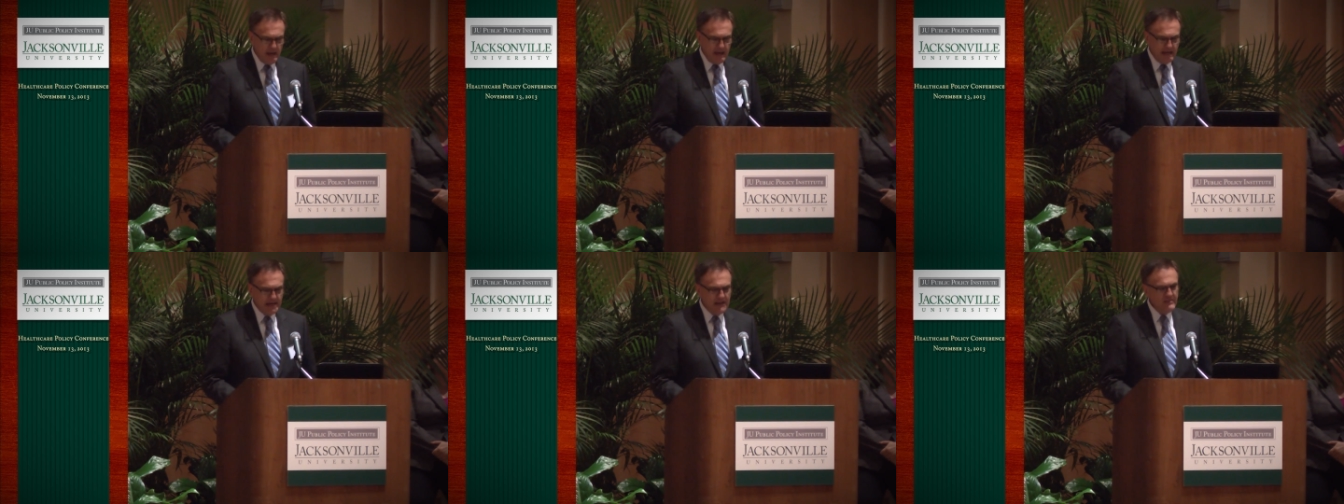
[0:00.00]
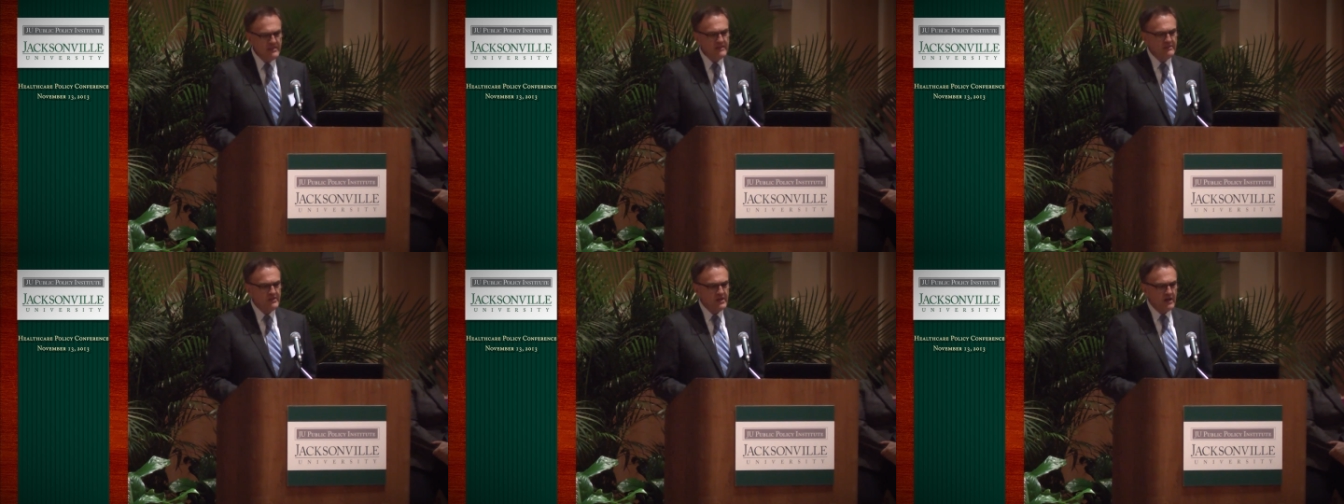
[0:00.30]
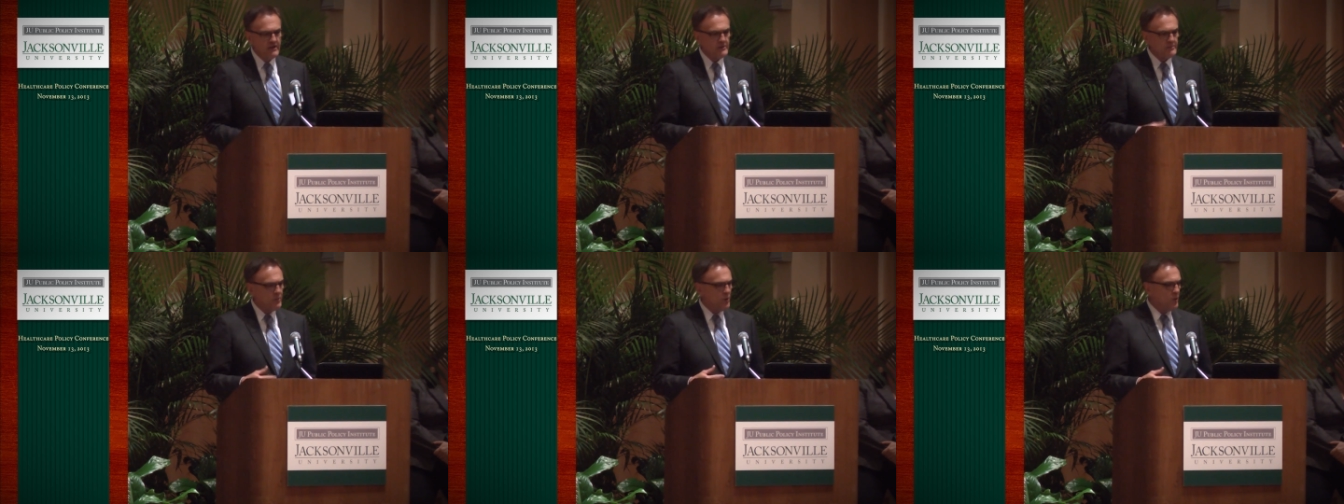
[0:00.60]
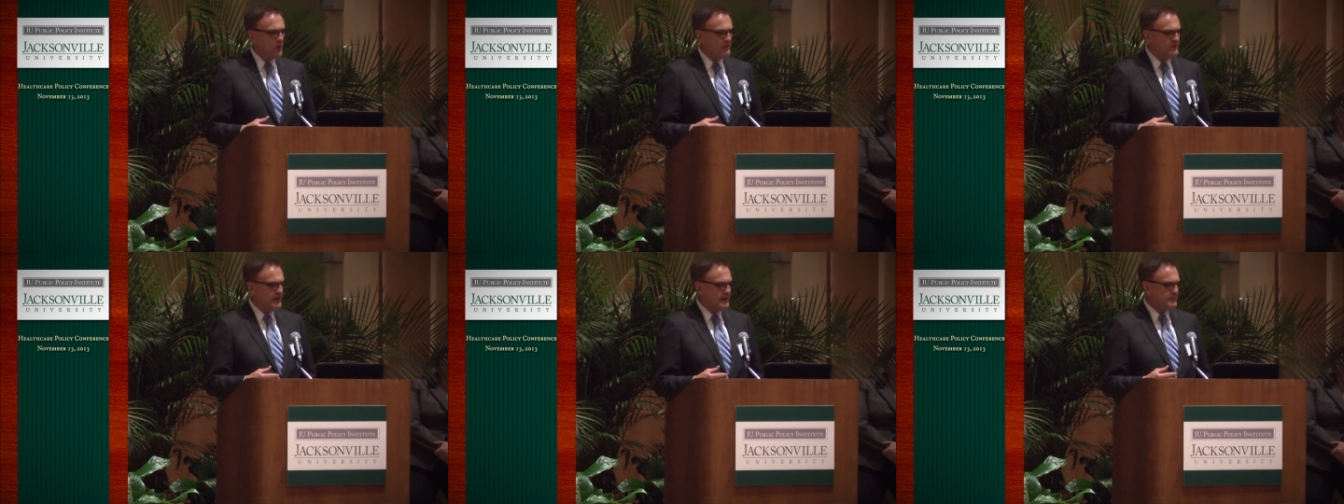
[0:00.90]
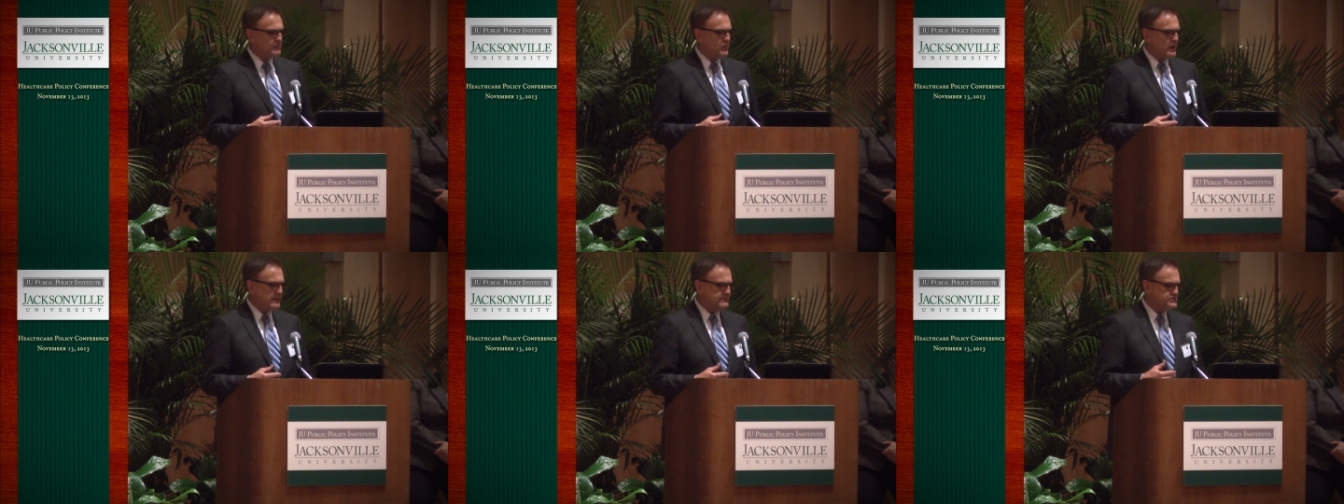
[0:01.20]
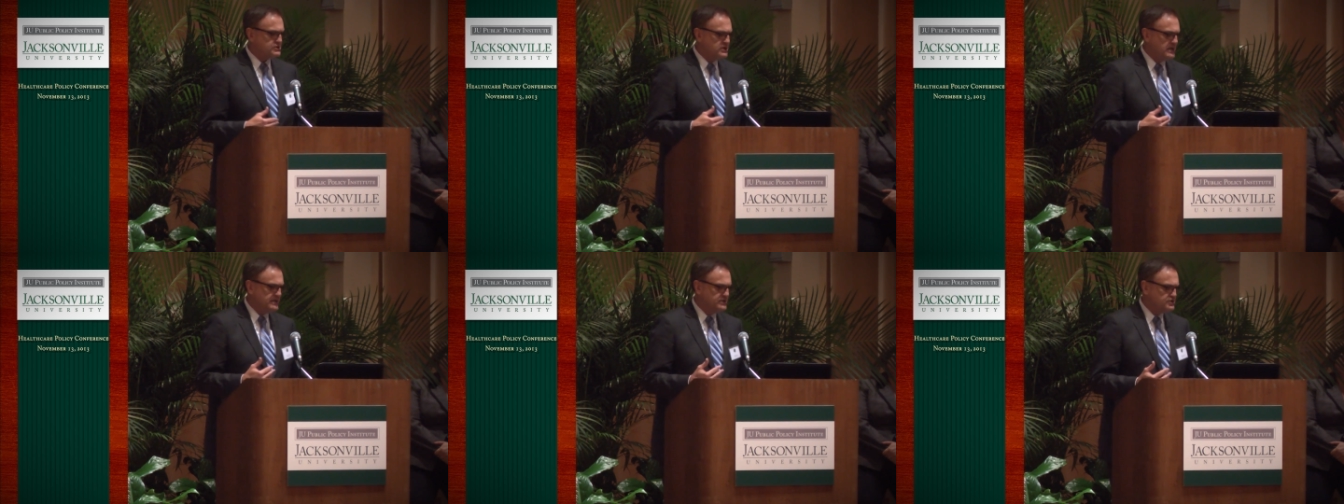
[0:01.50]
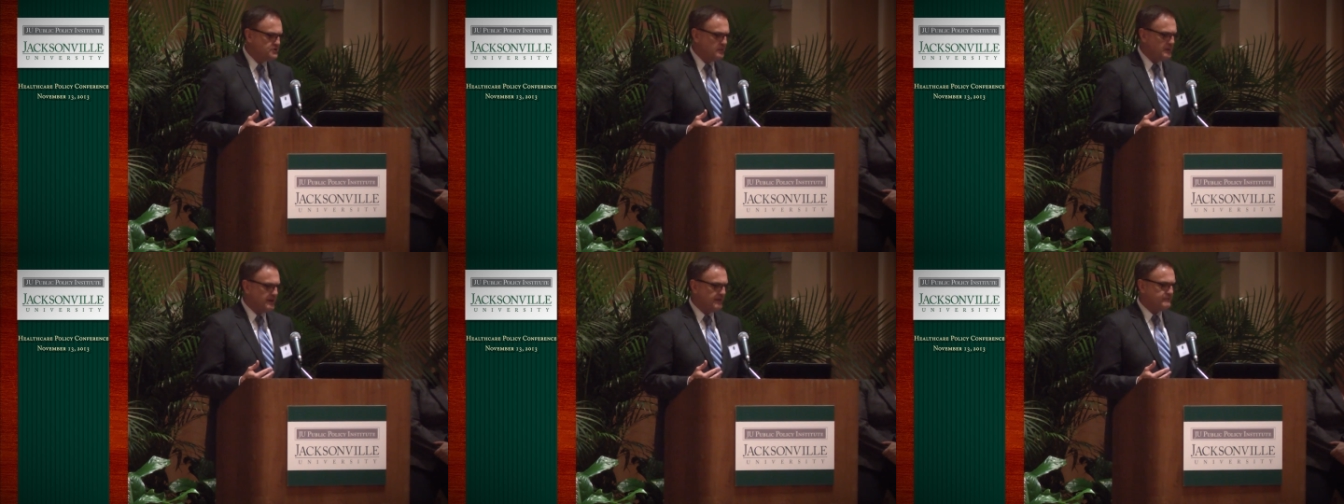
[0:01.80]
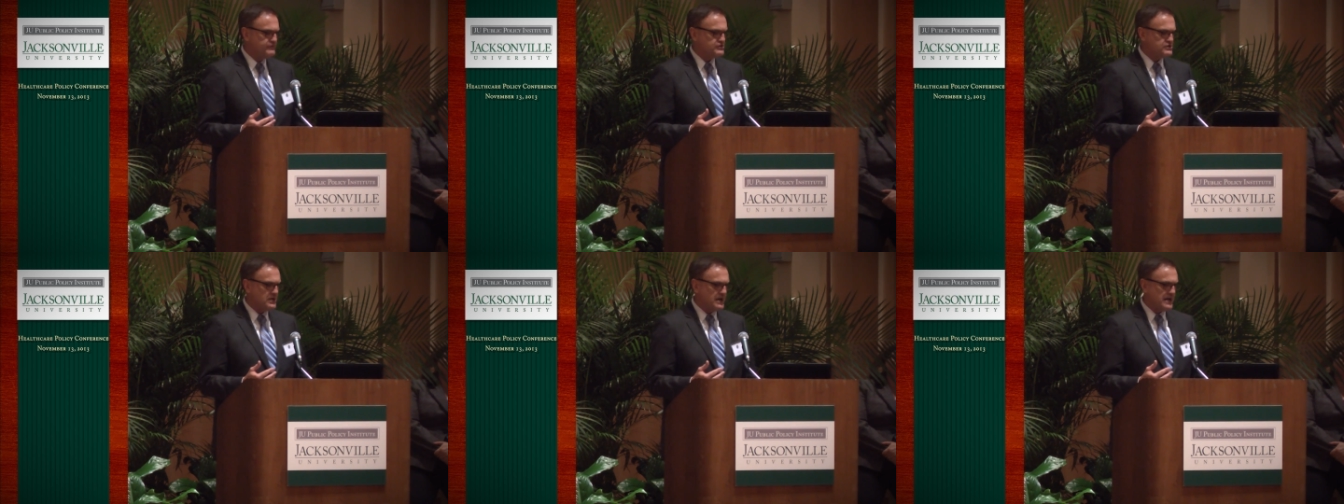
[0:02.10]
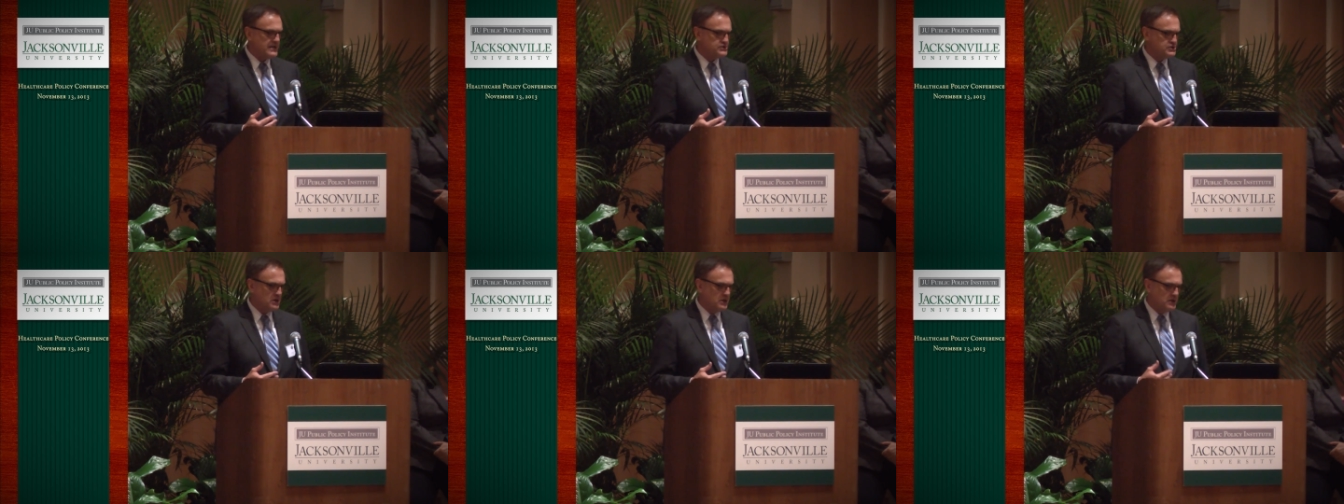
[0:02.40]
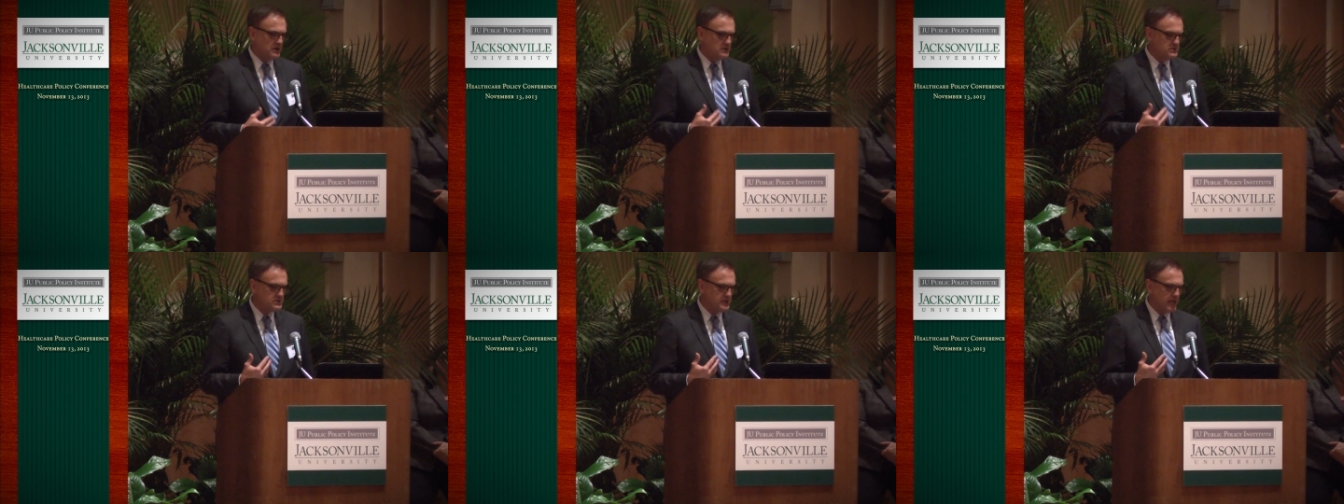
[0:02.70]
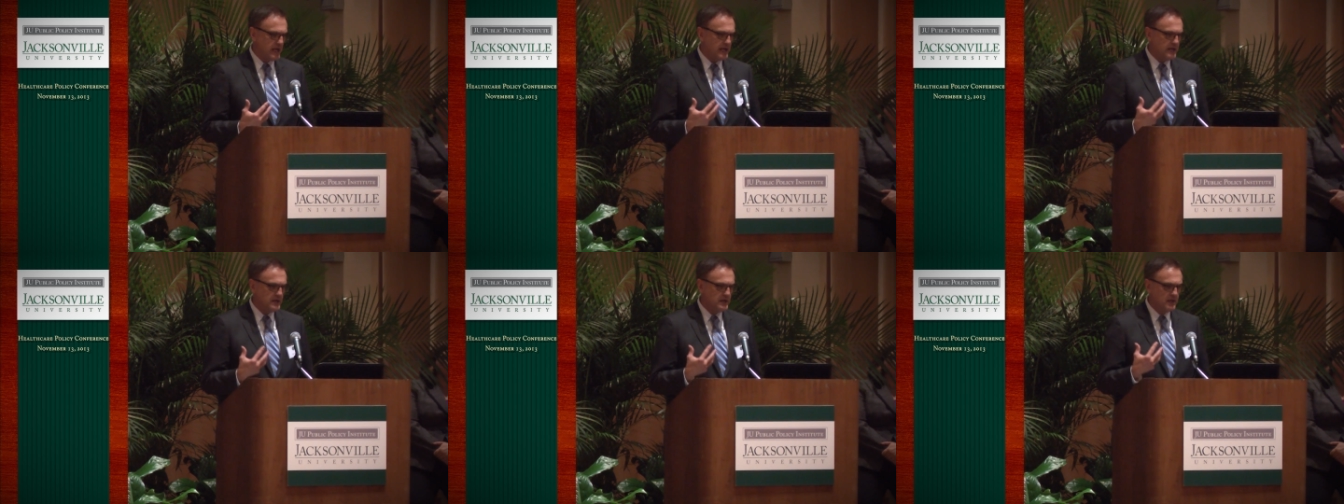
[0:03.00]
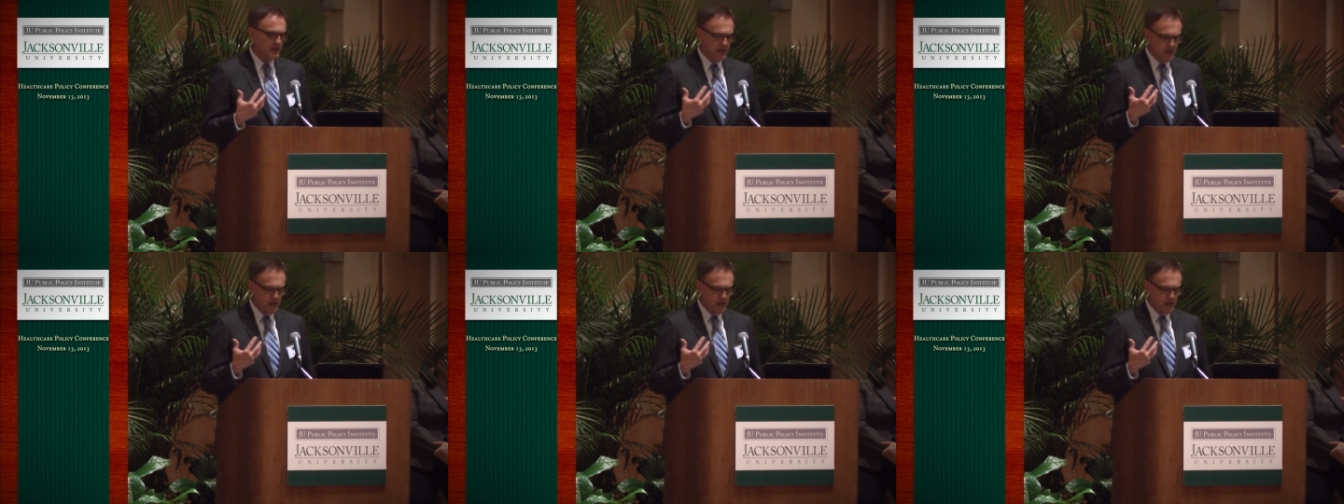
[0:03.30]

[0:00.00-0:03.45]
And I think the other point that perhaps needs to be emphasized is that